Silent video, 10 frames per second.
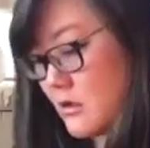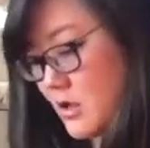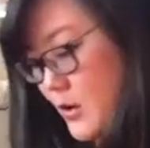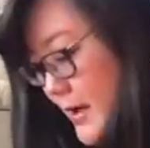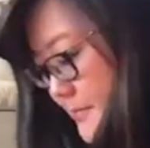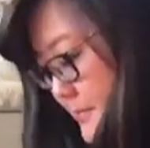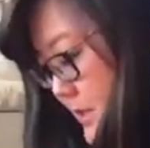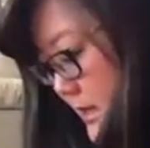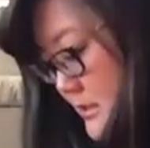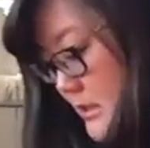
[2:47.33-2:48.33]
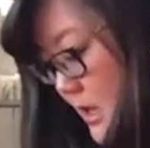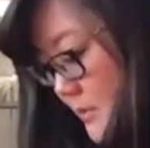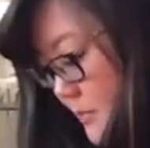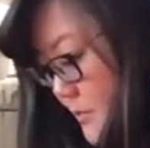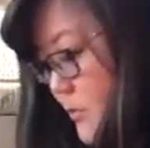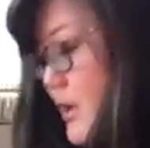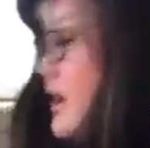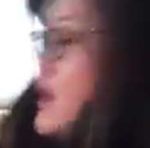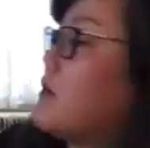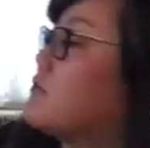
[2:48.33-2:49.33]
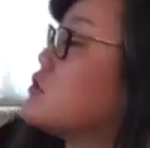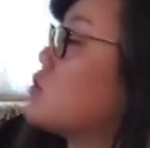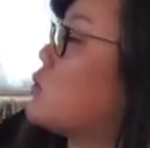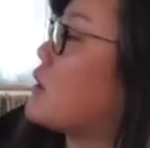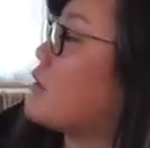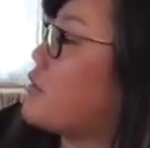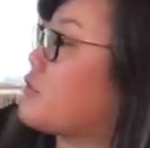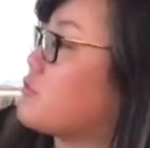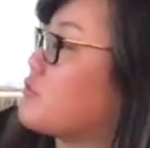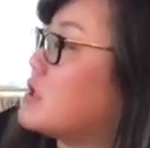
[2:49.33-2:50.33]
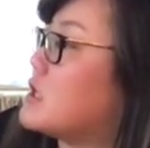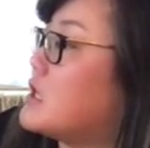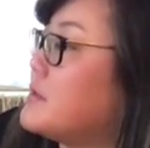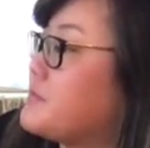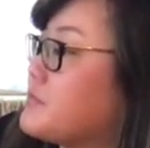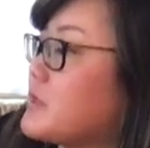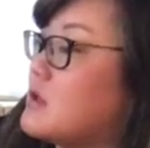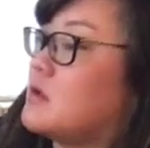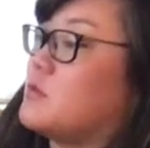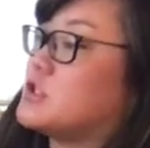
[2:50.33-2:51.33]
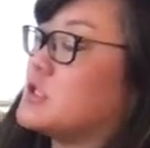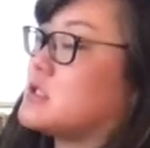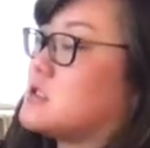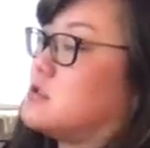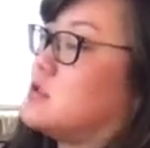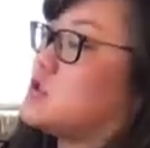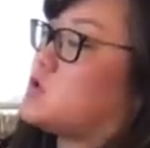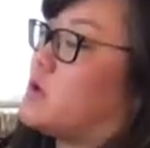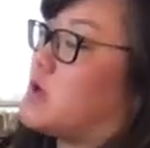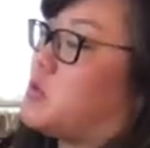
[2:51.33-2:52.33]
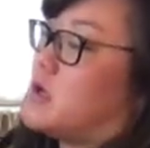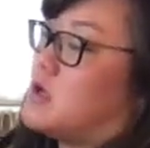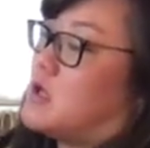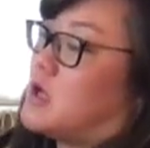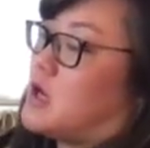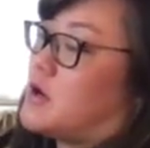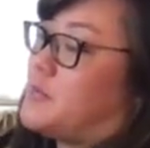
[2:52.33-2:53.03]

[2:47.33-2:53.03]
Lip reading: Okay, next up we have door 3, which is this little square one here.